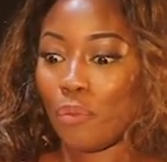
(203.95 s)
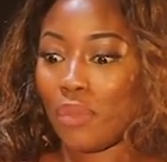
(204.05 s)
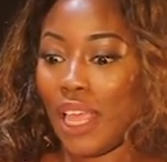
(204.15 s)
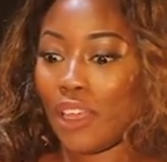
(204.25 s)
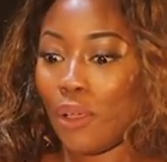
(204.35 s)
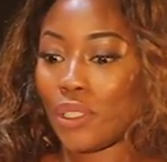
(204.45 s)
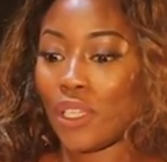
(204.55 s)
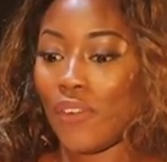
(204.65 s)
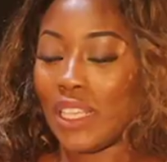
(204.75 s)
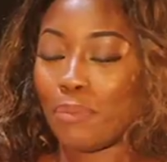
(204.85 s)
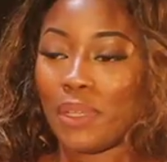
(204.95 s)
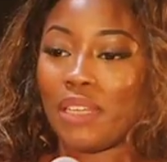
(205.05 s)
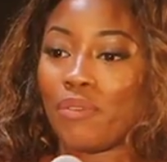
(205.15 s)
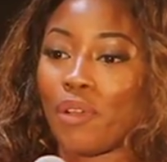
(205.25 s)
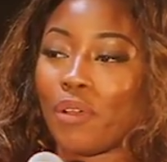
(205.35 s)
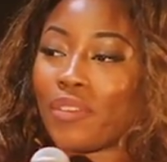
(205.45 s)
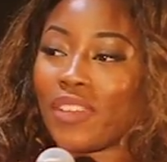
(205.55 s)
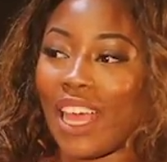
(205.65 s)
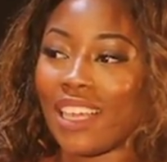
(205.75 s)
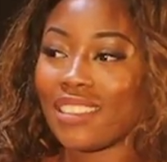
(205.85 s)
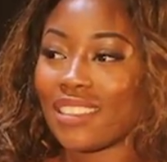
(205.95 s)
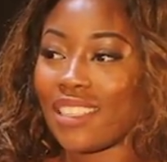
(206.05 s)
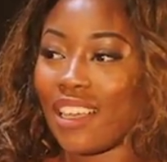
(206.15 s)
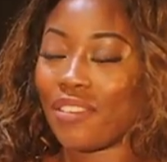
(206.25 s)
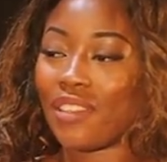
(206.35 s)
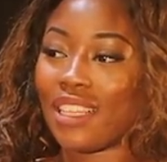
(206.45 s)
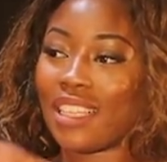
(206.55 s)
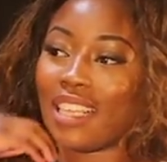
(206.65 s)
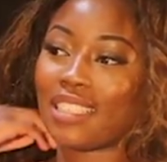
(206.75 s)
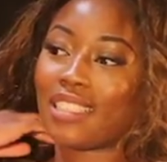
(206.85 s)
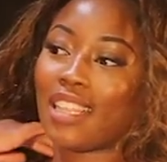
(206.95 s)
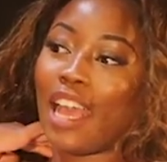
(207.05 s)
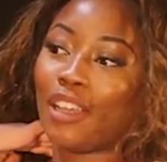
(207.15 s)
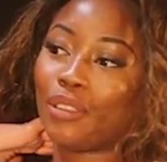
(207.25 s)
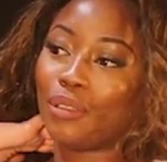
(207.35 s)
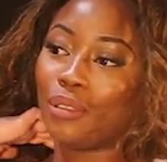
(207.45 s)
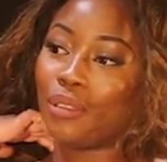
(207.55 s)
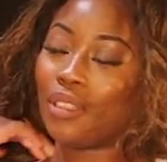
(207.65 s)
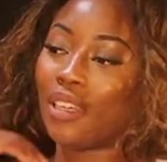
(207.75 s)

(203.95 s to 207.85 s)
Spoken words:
black culture as being involved with gangs. I feel like that's the angle